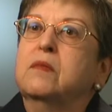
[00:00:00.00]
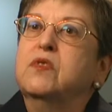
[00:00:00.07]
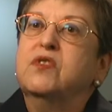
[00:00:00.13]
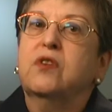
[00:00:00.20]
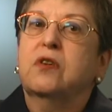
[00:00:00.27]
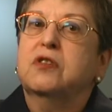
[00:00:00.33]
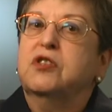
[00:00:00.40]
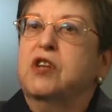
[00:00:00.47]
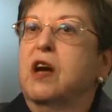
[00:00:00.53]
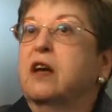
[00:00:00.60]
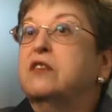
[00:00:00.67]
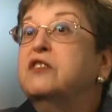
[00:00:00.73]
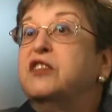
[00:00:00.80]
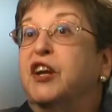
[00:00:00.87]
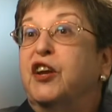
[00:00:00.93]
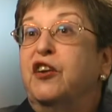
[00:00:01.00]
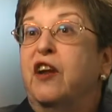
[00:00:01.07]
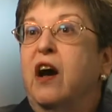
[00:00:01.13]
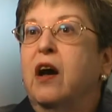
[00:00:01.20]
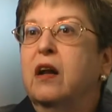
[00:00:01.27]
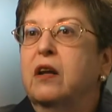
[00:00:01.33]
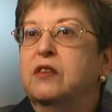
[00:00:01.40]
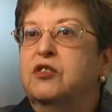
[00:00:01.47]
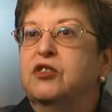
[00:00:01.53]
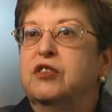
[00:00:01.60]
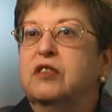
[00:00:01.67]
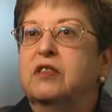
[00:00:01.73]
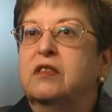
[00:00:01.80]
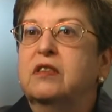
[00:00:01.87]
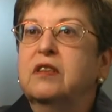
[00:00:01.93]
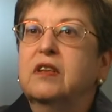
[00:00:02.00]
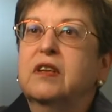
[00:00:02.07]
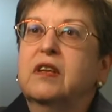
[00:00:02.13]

such as technology,